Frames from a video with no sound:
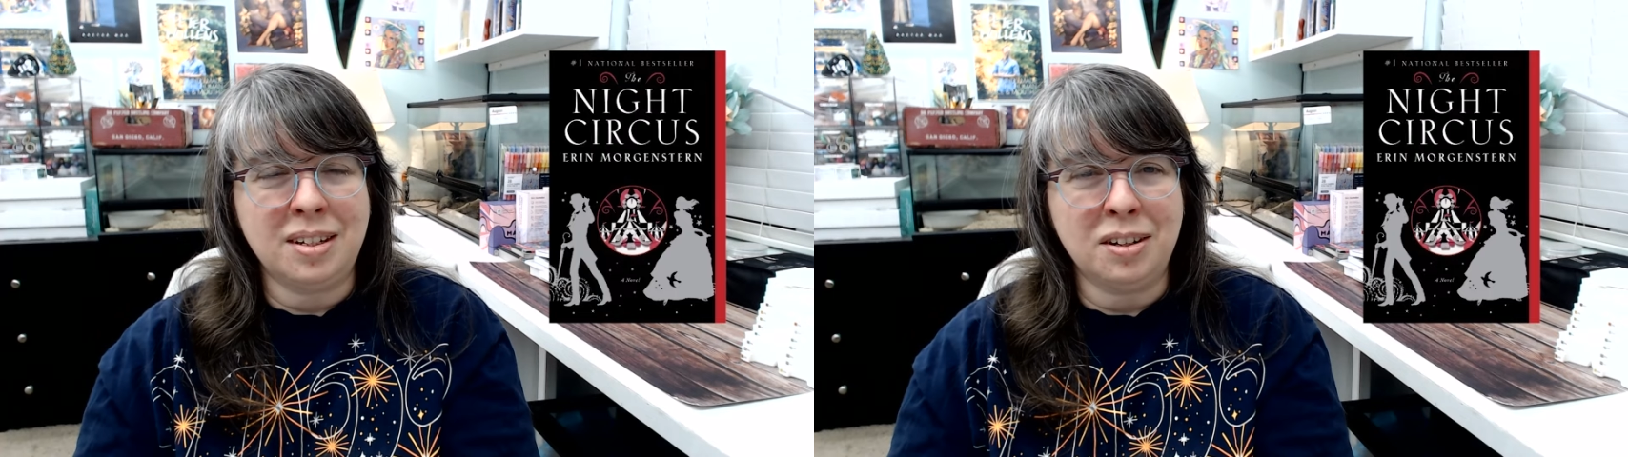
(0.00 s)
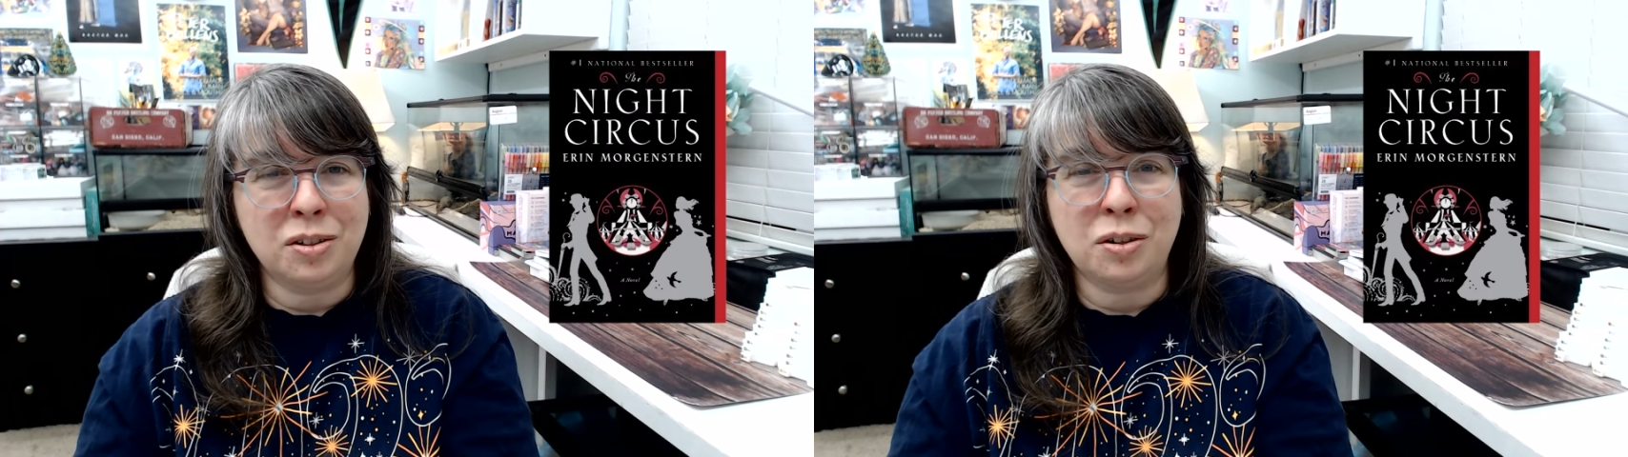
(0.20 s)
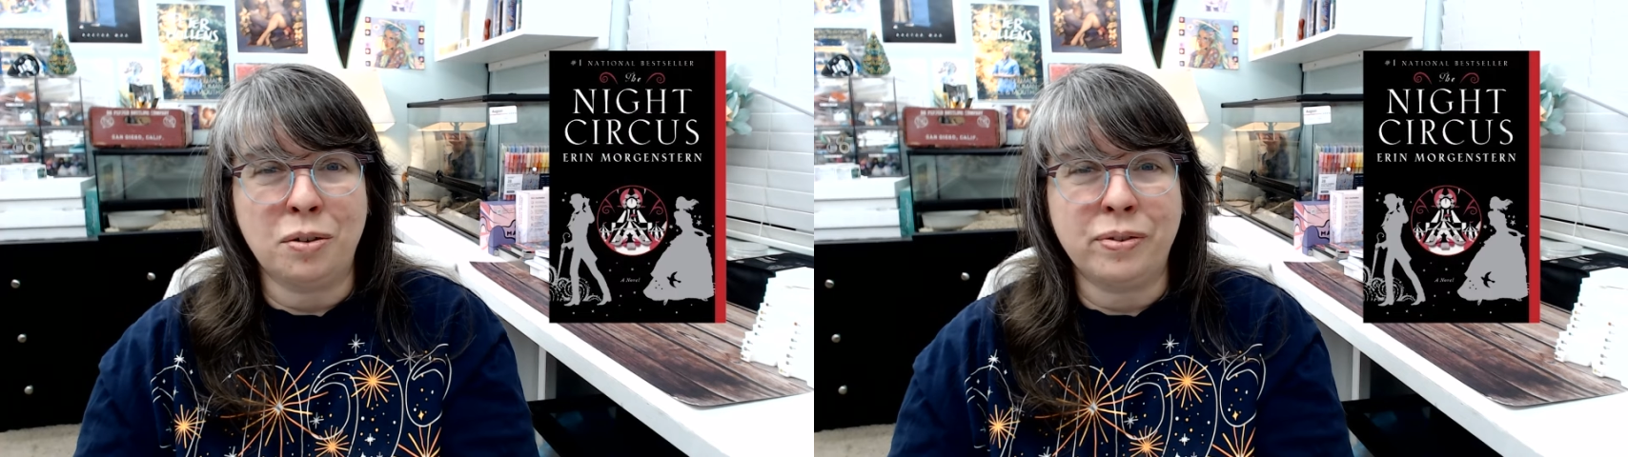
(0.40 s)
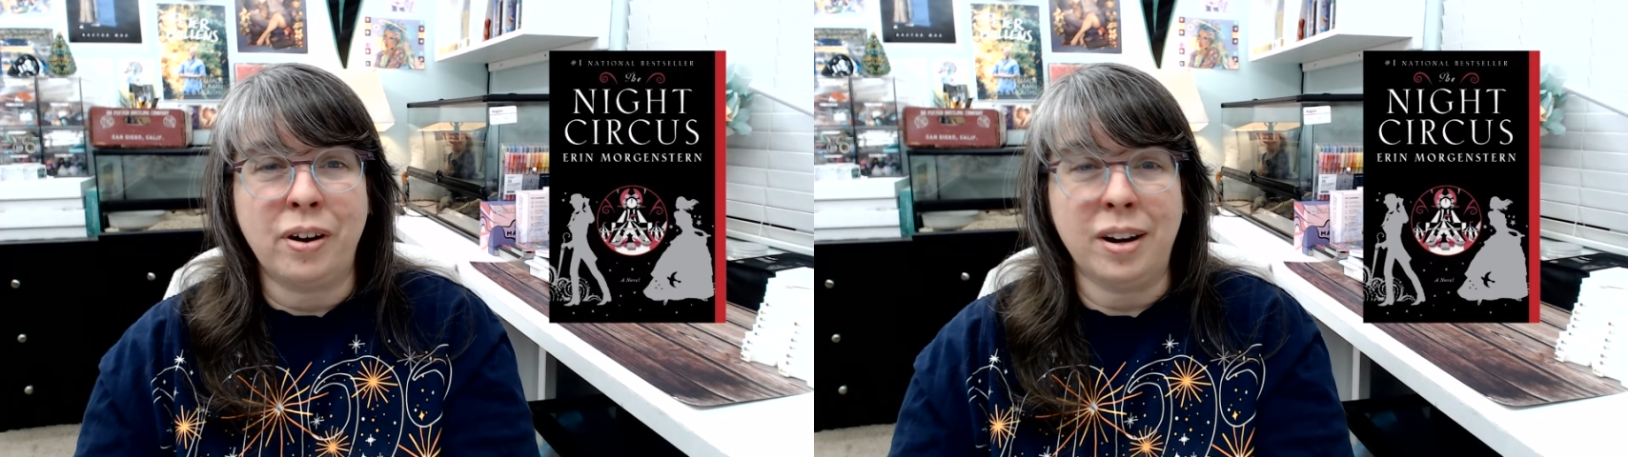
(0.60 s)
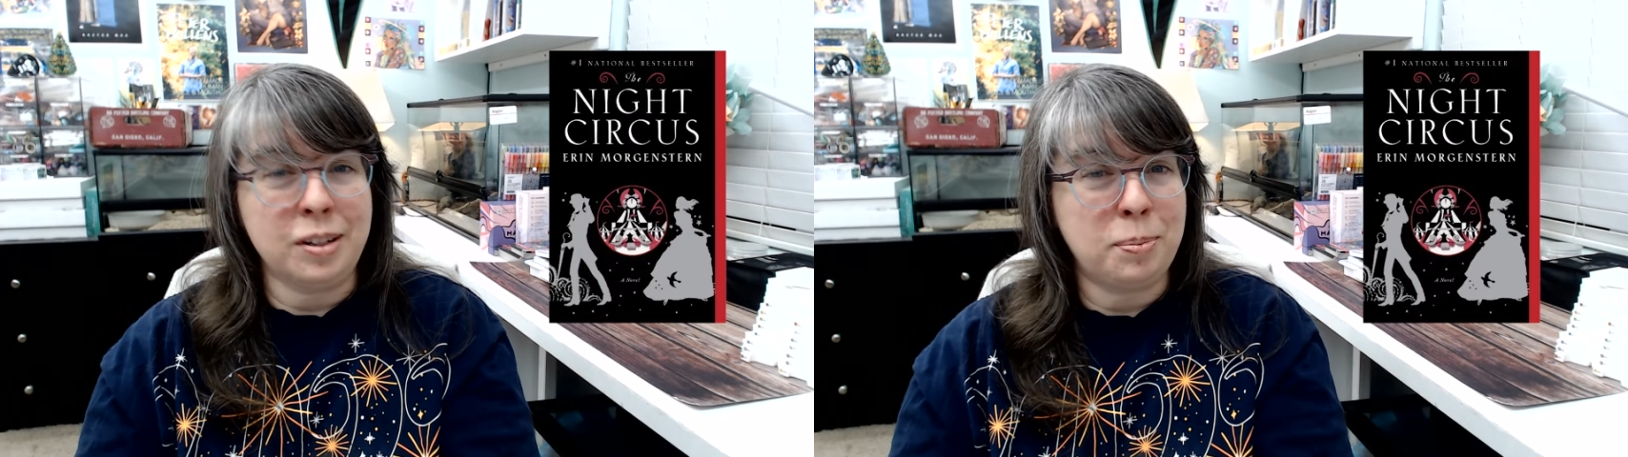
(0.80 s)
year so far
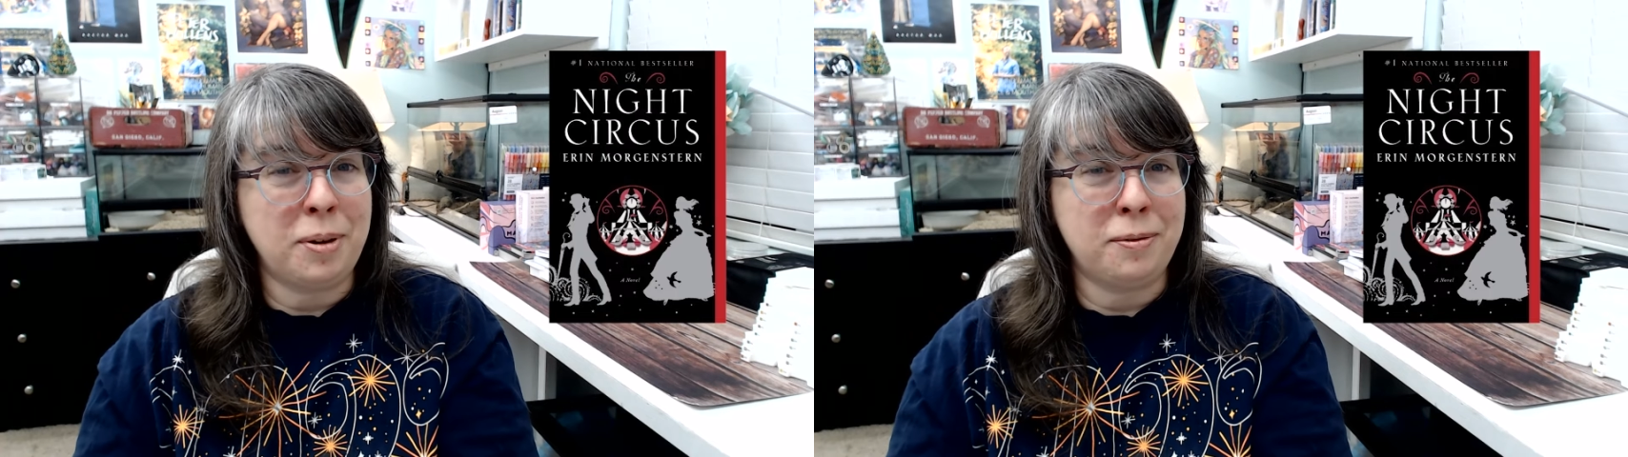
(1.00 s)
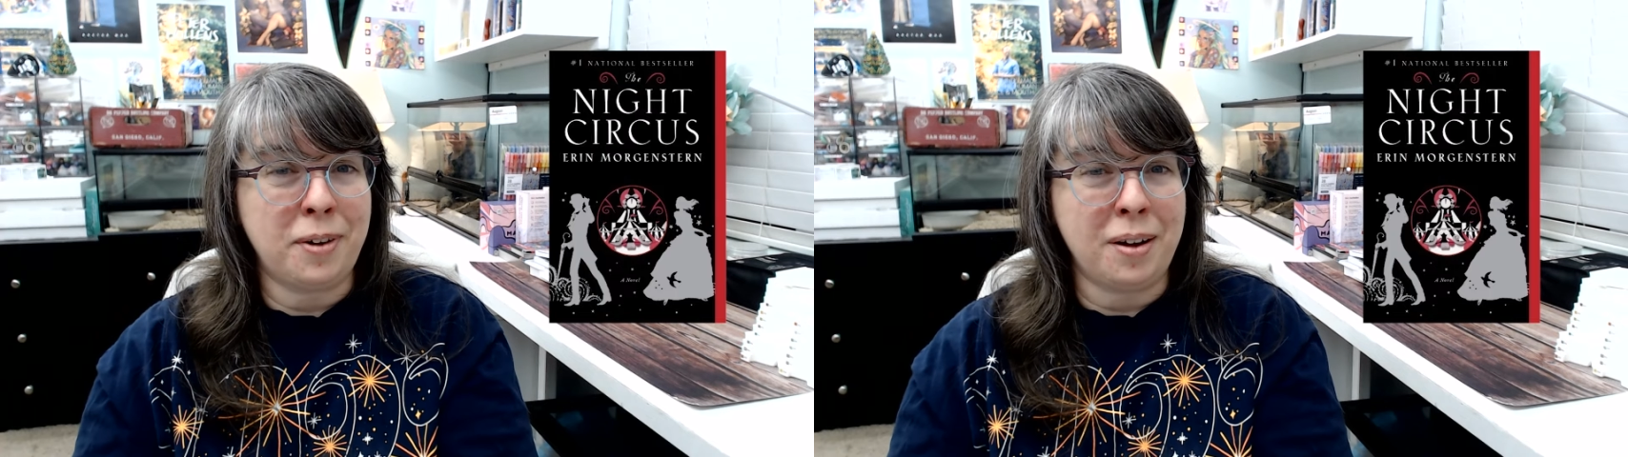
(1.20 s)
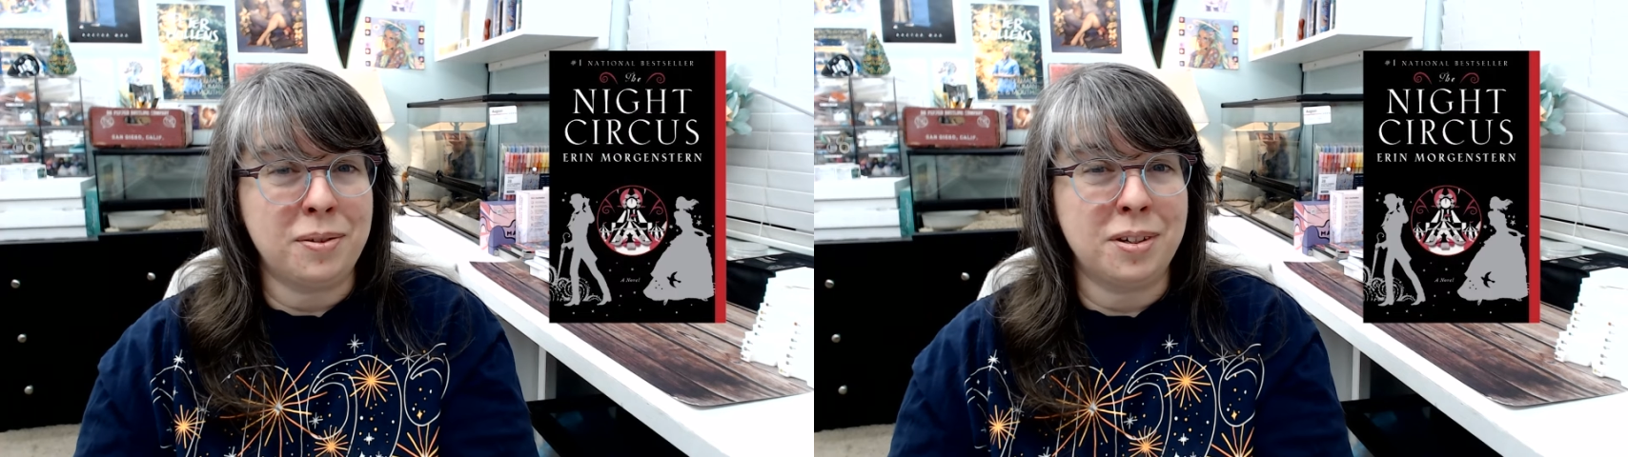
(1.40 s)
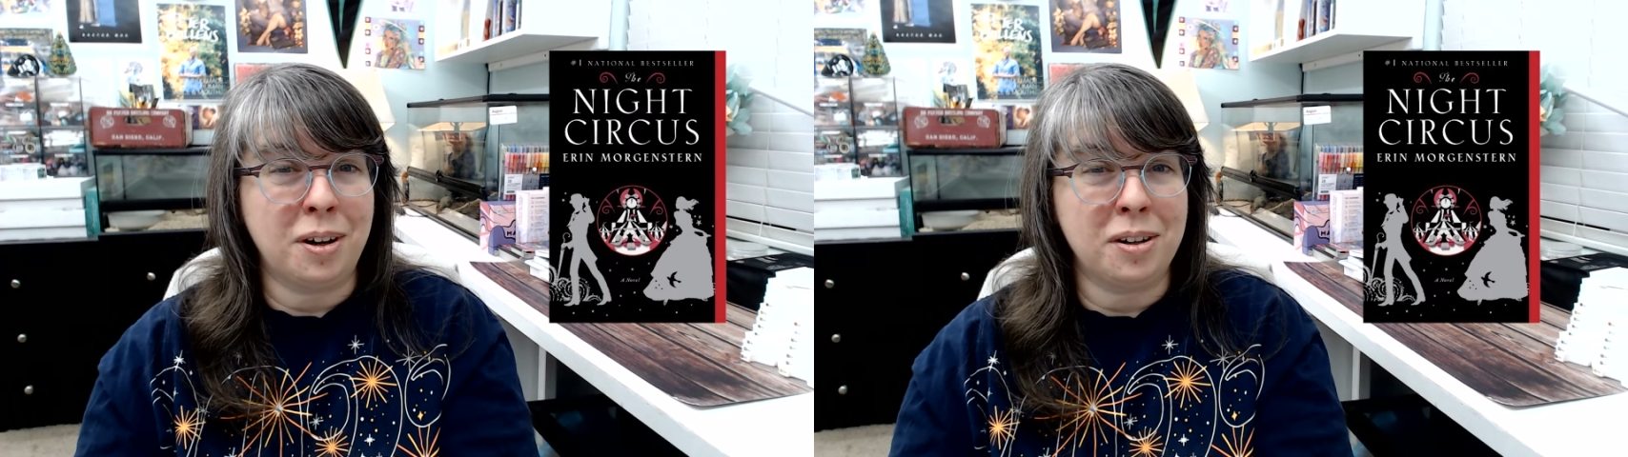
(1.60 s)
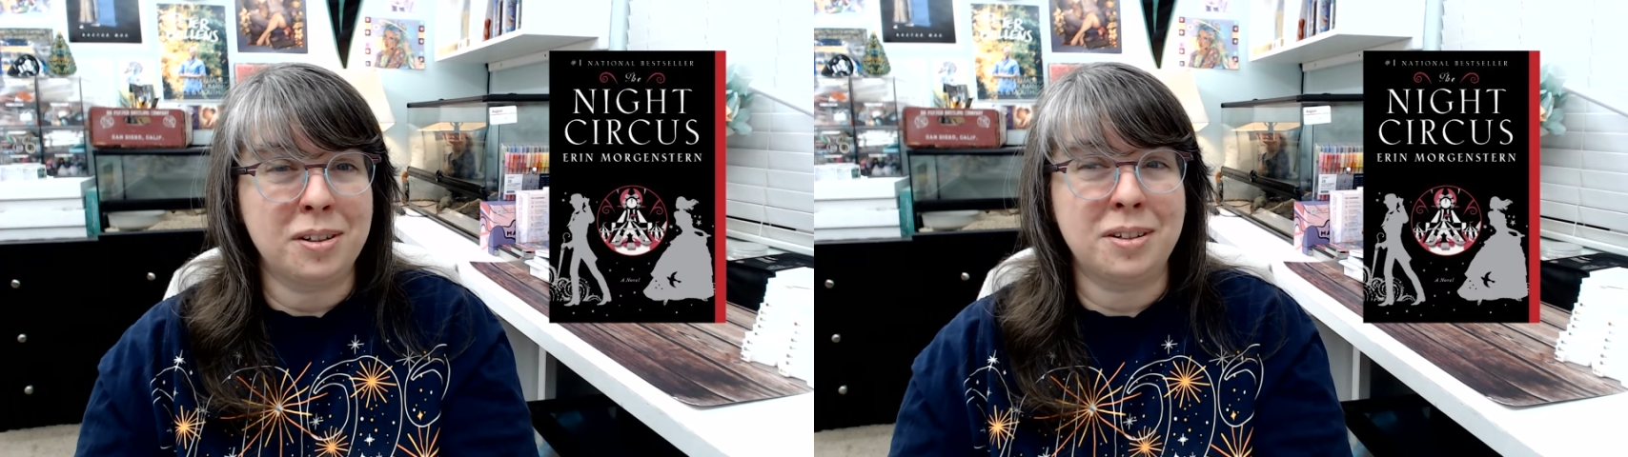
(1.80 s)
has been 5 stars,